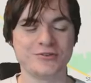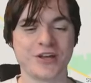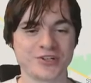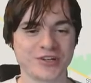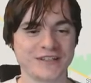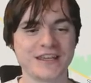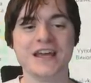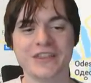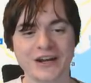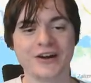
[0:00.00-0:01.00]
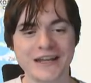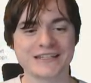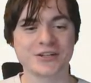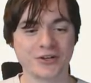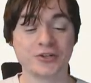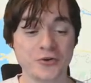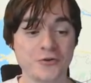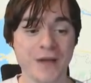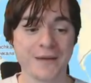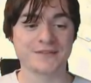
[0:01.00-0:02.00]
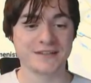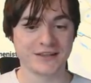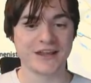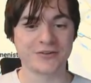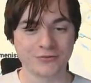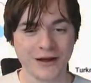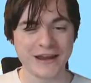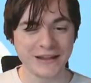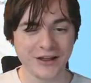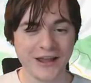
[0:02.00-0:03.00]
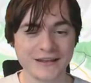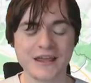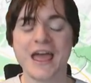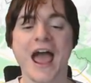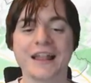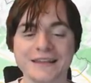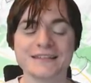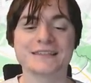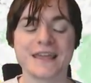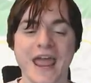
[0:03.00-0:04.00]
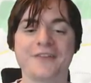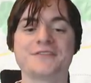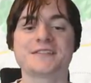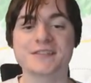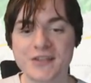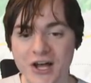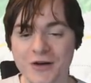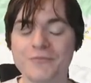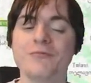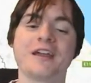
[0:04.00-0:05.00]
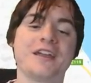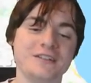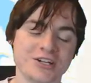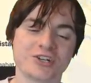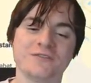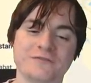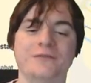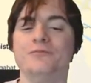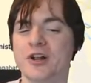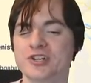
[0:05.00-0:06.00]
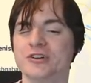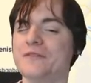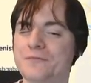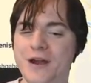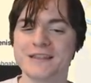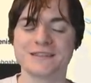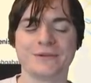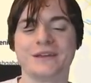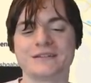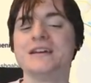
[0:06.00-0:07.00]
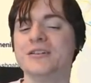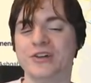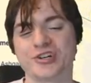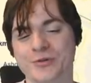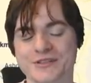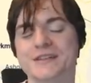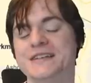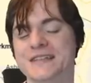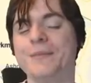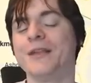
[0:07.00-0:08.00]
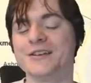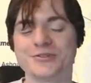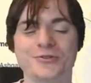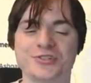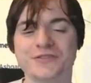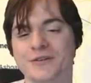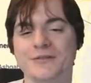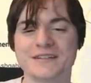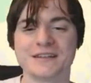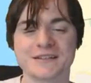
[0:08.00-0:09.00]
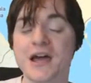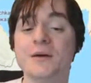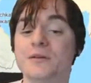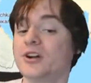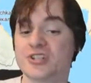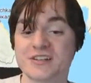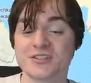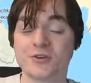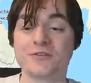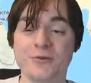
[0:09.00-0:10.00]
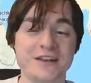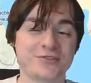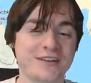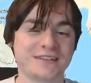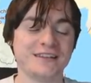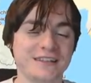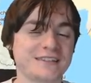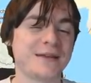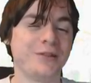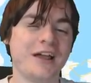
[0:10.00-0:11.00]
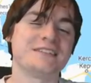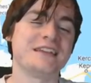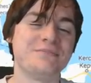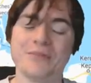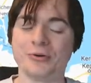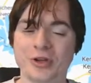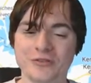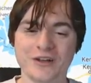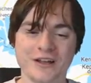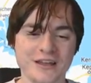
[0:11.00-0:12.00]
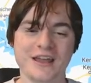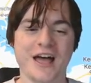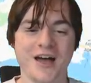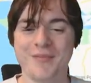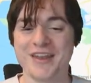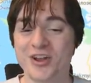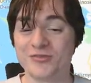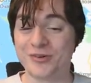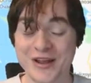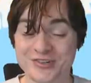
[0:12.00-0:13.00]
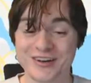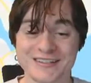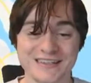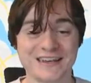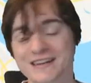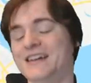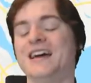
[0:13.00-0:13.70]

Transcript: countries that are at least on Google Maps as like gray lined, at least they have some recognition from Russia and friends, because Russia wants to destabilize Georgia for reasons. But Russia has no real interest in destabilizing Moldova, and no real interest in